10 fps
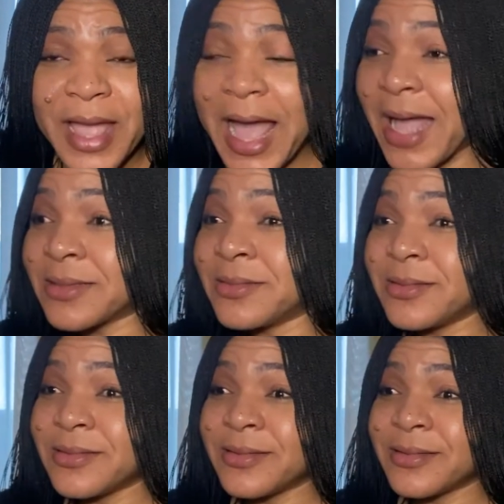and
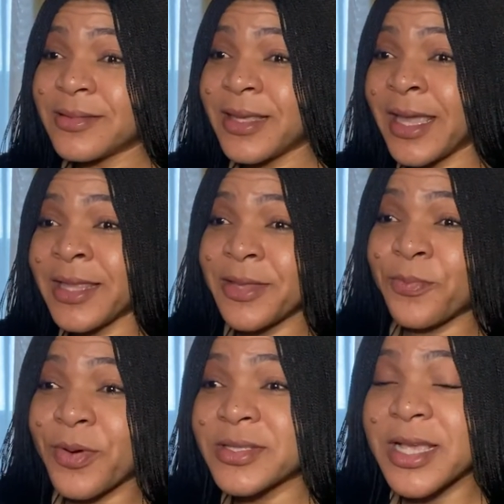in the
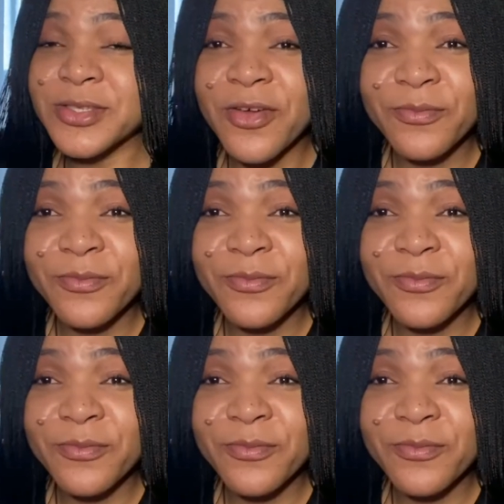process of